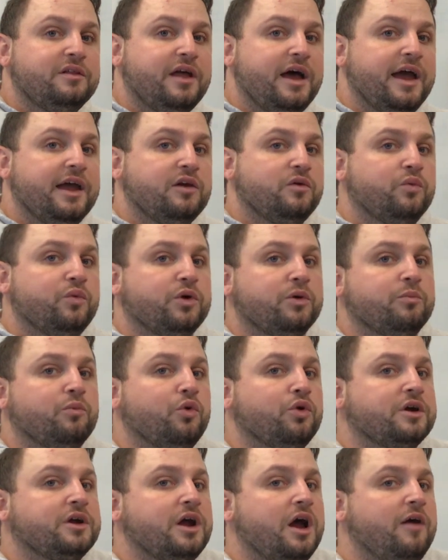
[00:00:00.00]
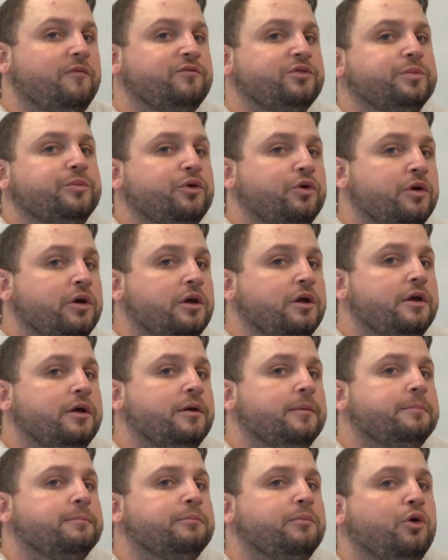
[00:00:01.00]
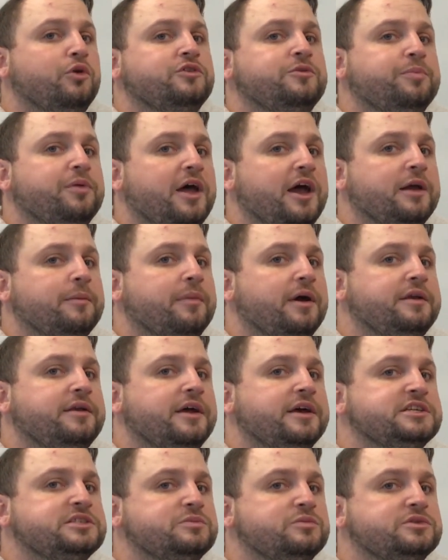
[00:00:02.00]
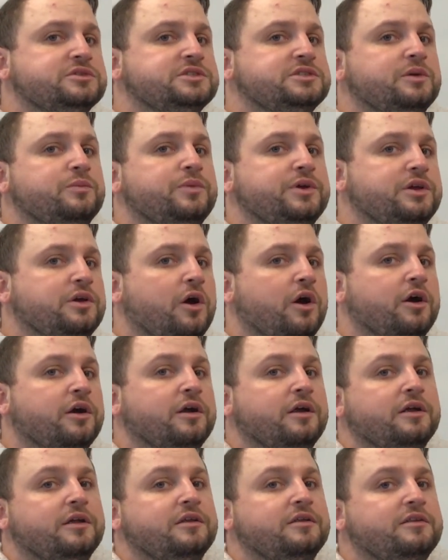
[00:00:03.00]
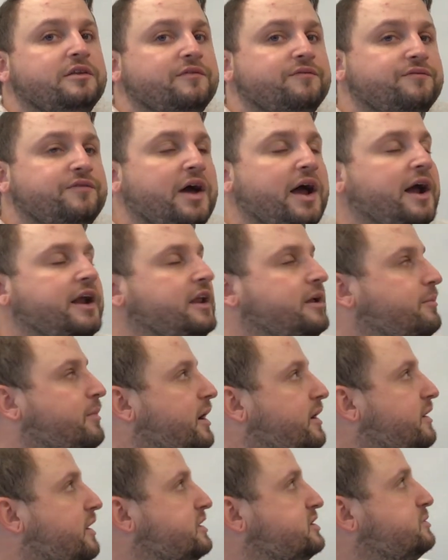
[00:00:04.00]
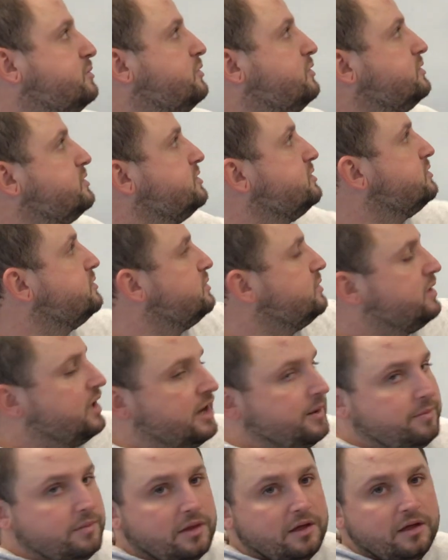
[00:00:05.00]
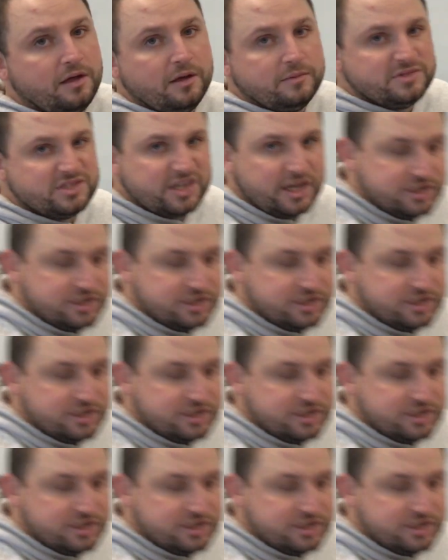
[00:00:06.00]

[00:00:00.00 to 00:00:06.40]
like we're more comfortable multiplying by decimals than we are dividing by decimals. Okay? Just